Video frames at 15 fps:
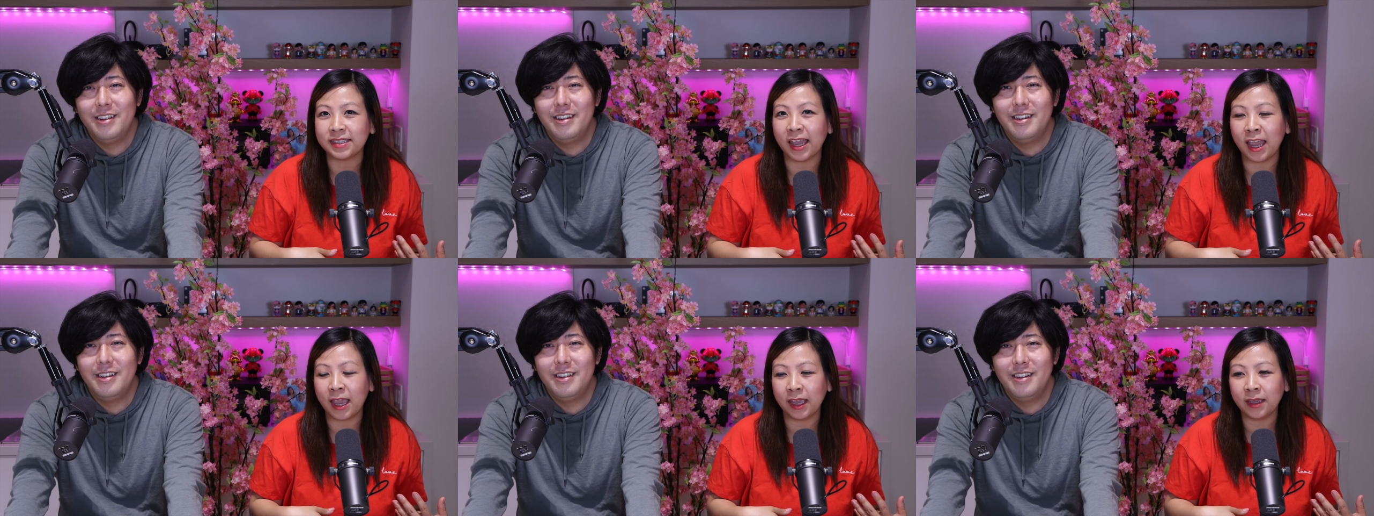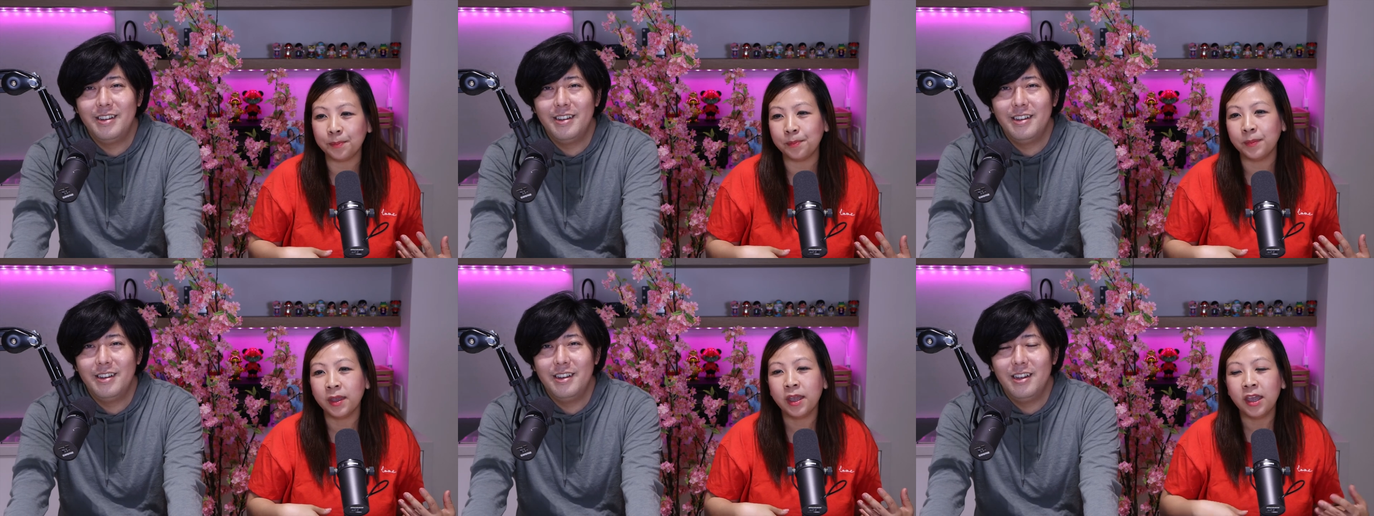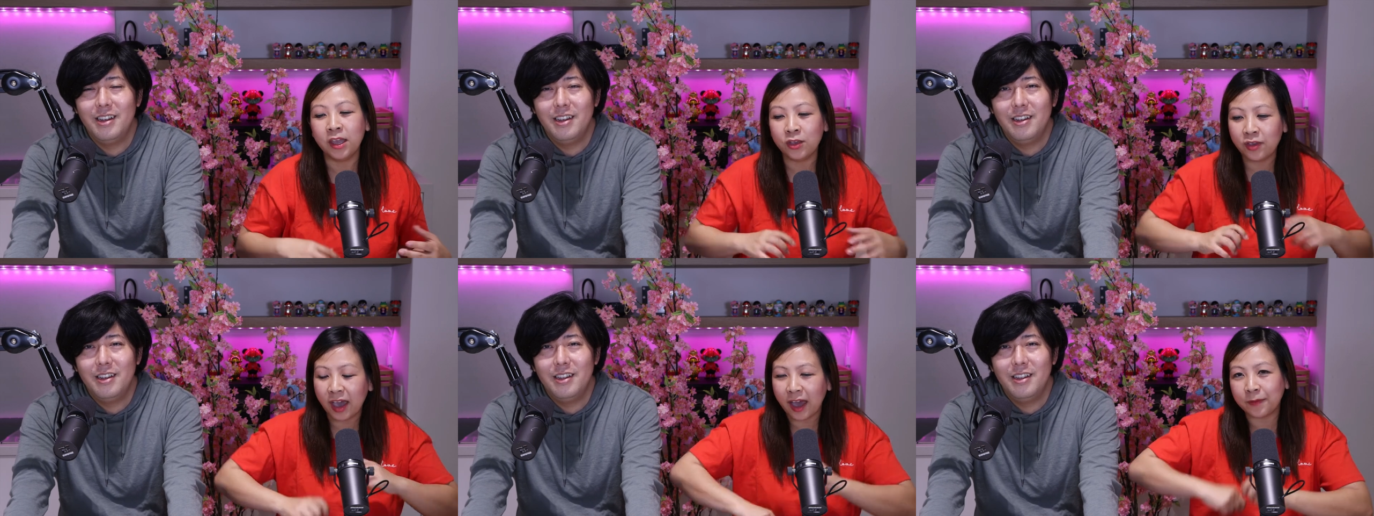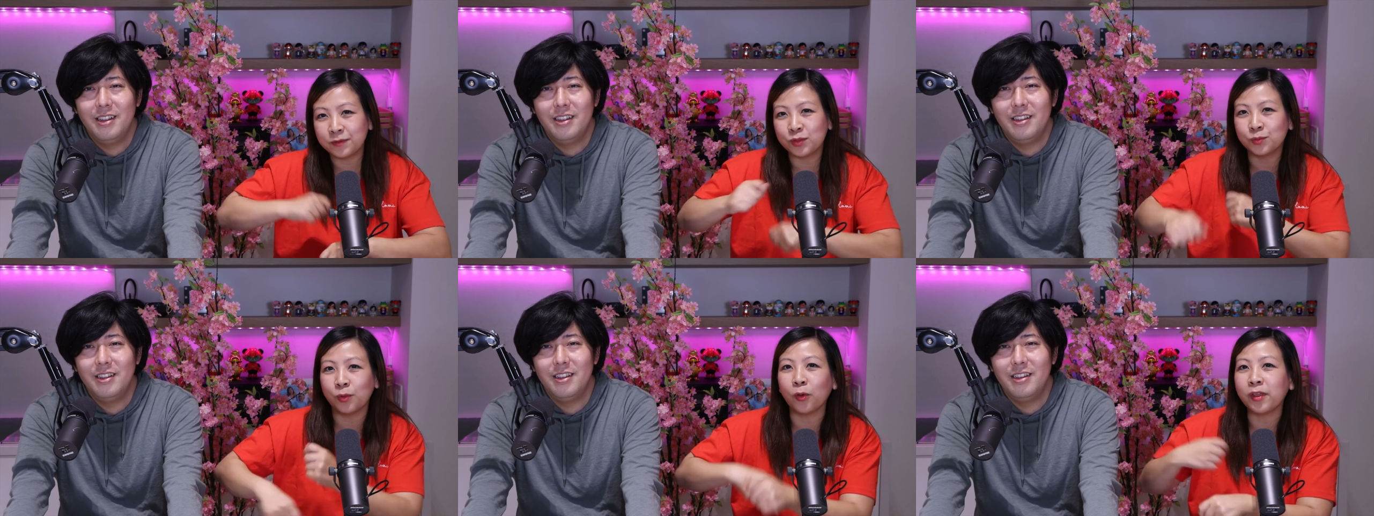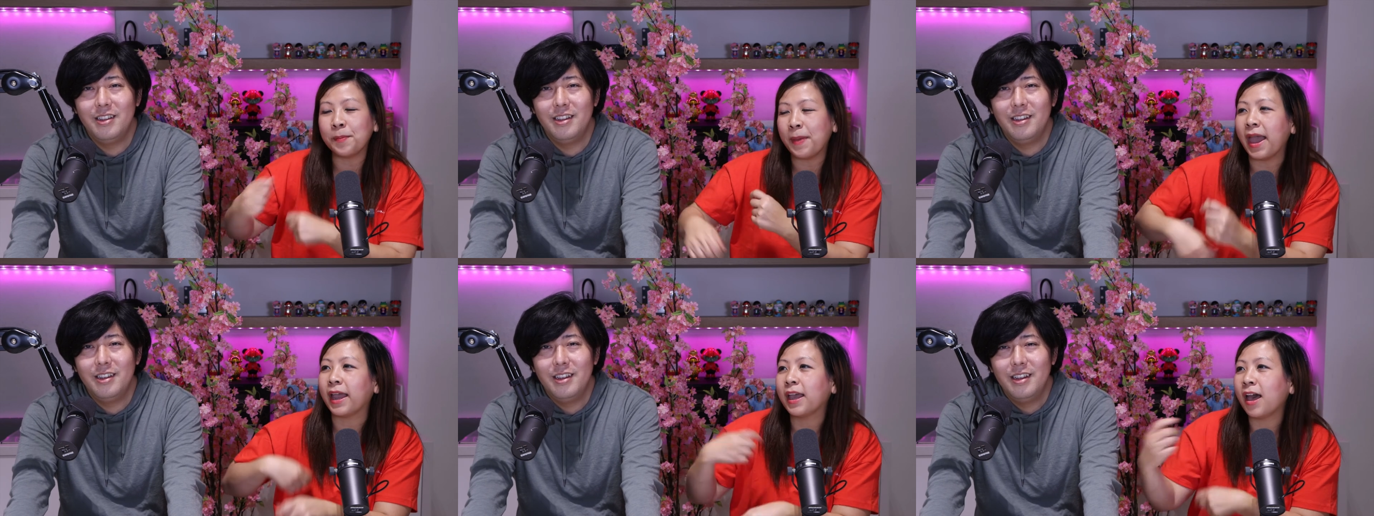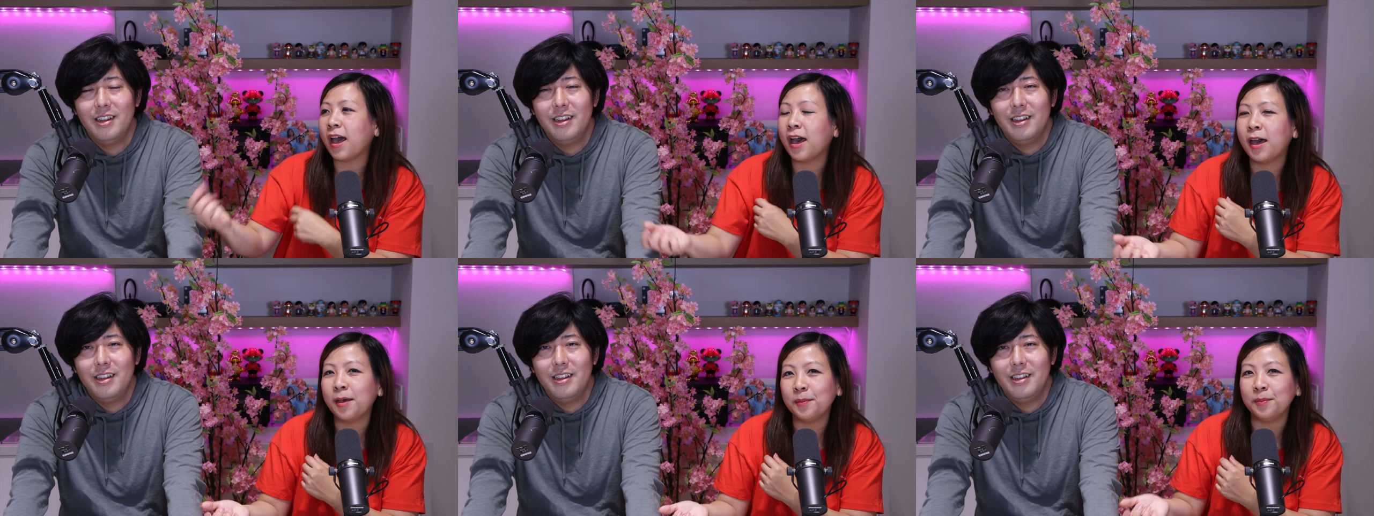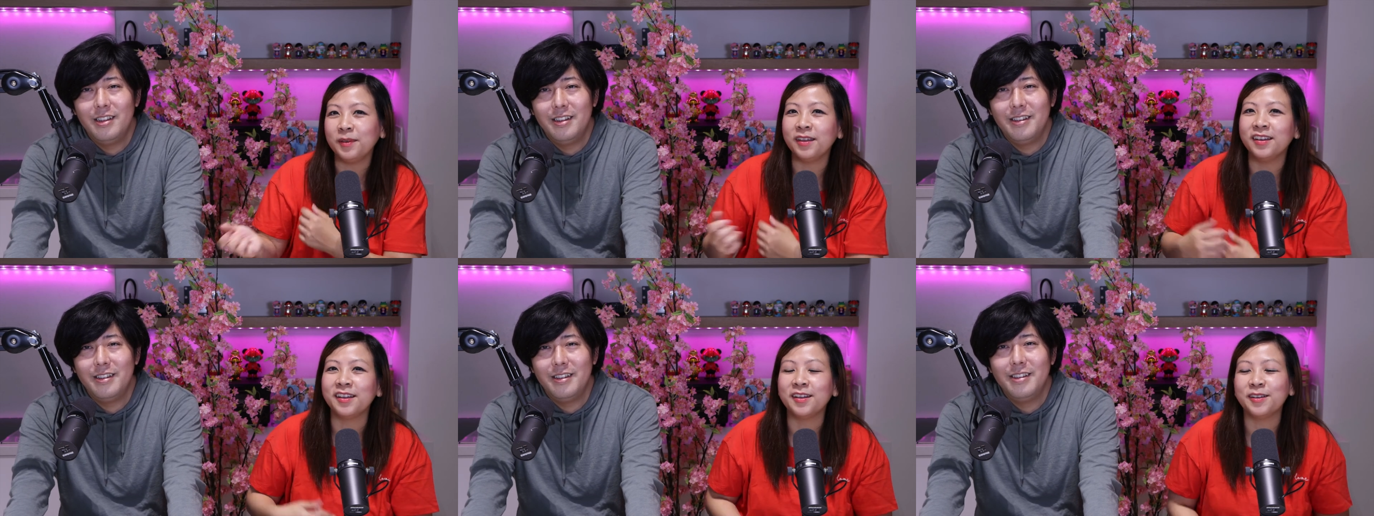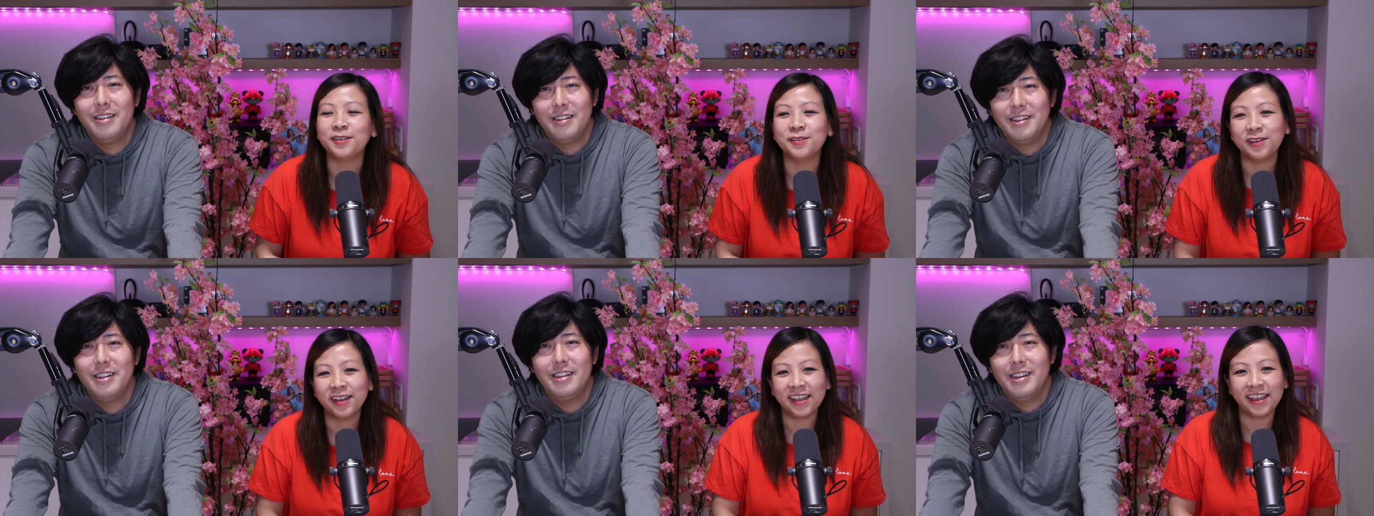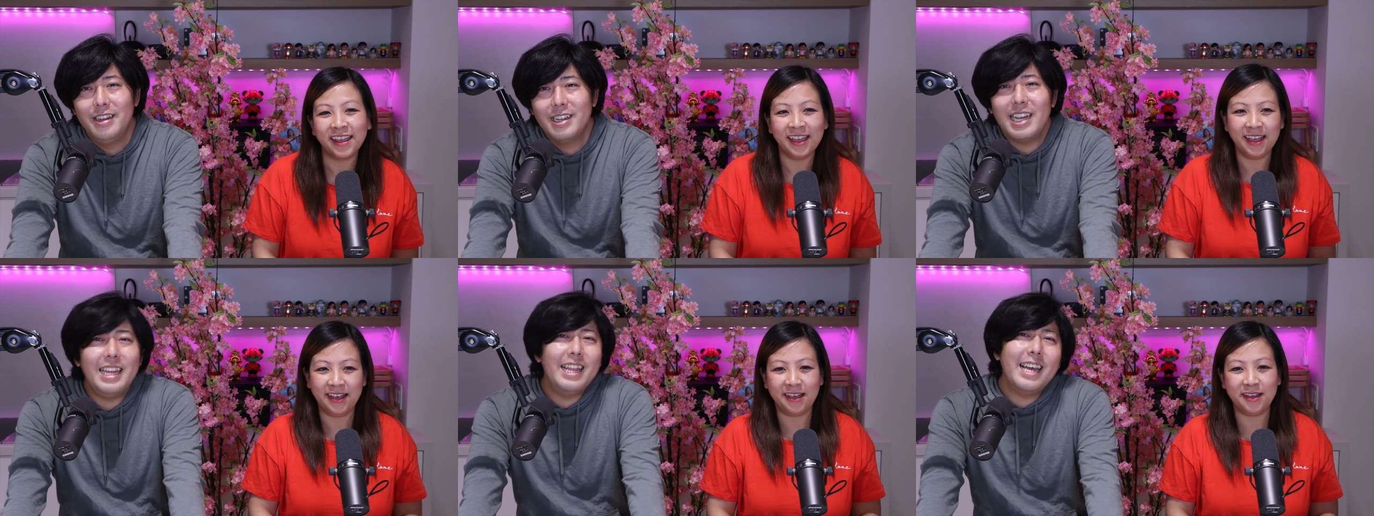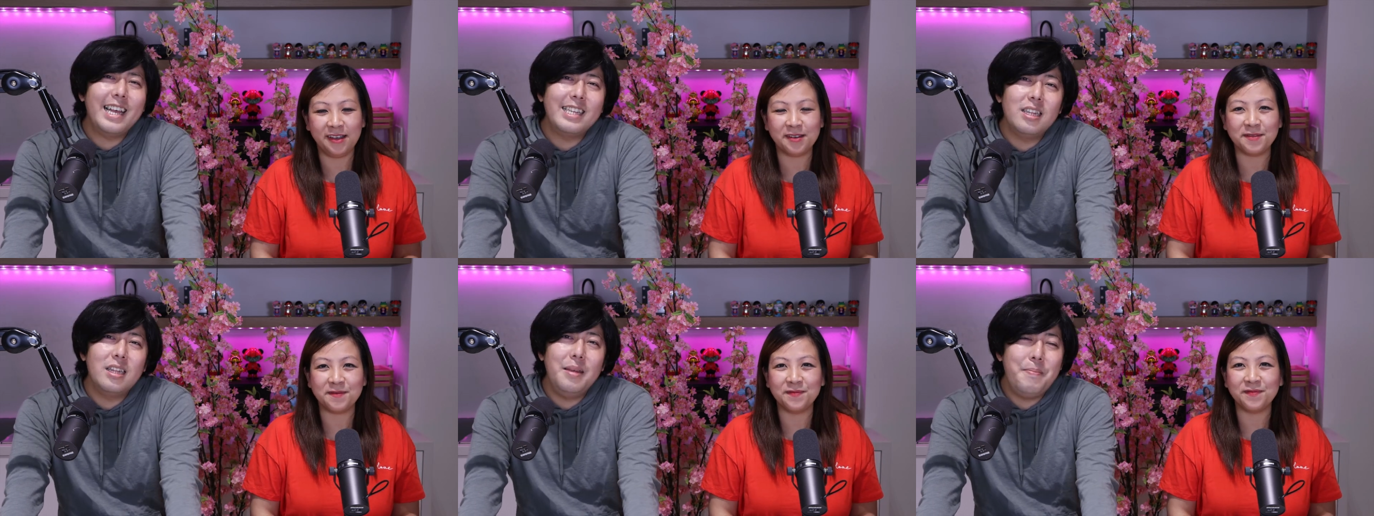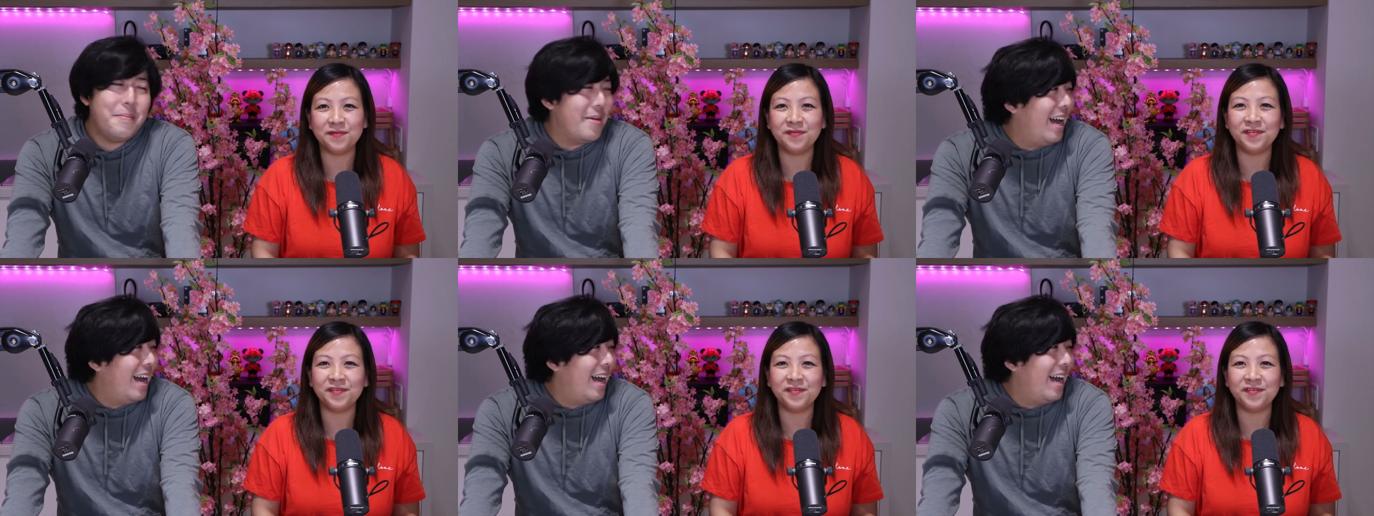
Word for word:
Speaker 1: day, you have to roll it back up, you know.
Speaker 2: Kind of like um, a sleeping